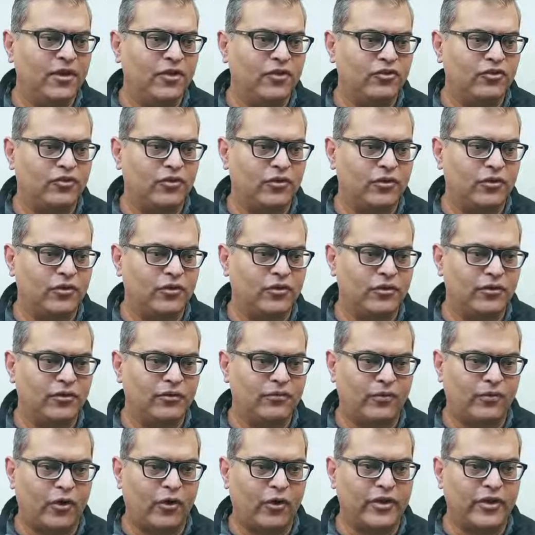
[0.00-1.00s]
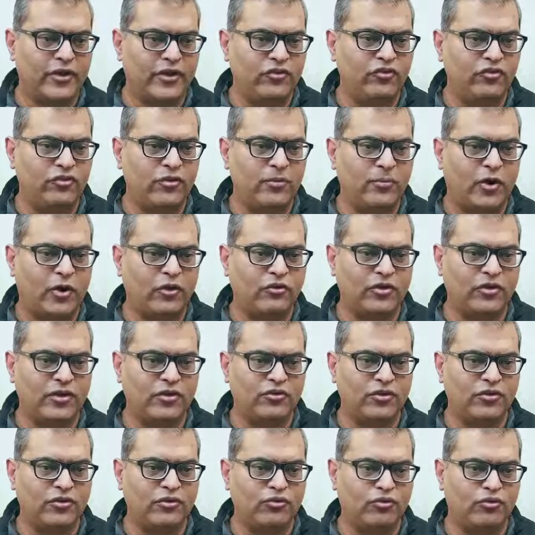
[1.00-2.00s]
So on this
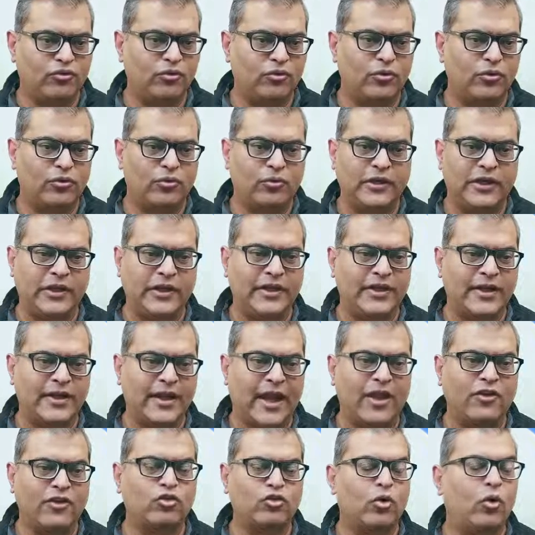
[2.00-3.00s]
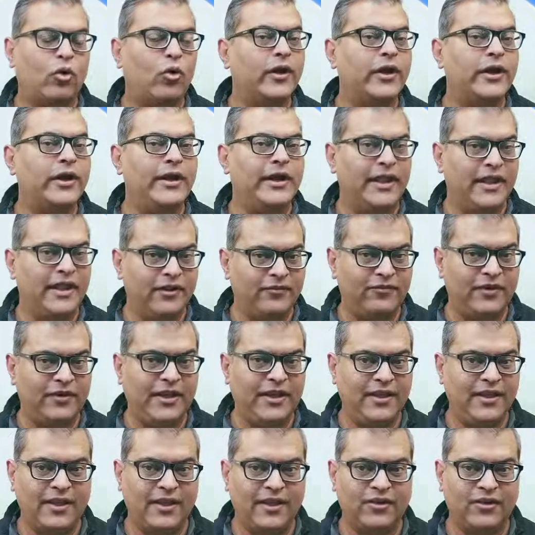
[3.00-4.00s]
demonstration store, only cash on
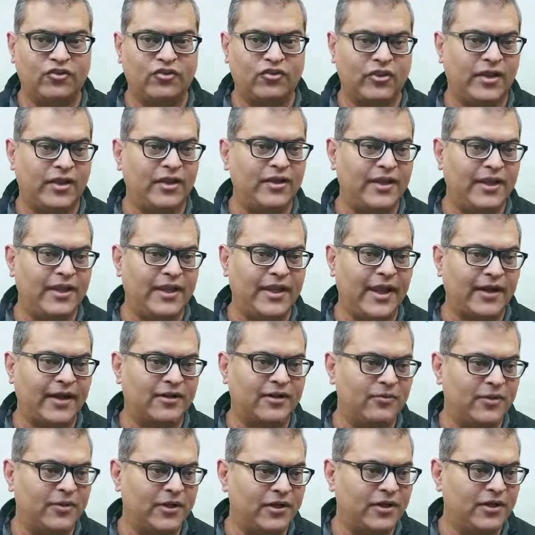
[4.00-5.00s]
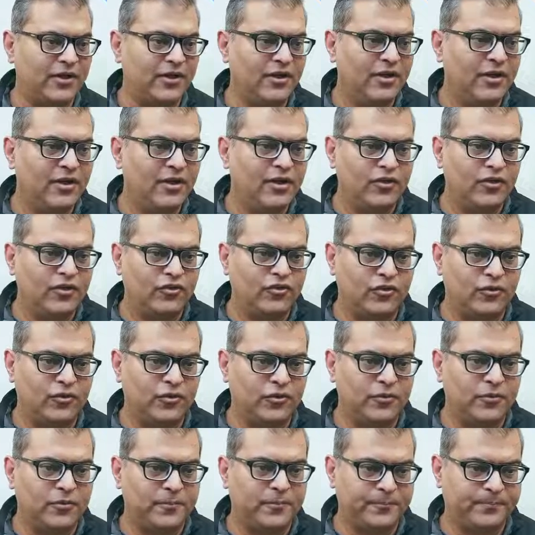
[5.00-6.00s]
delivery is deactivated.
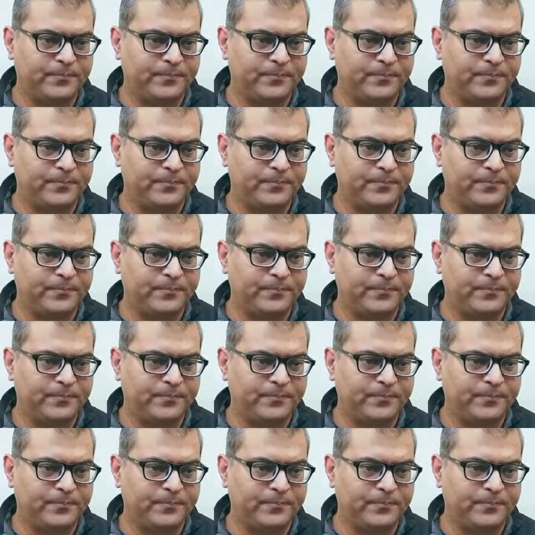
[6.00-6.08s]
So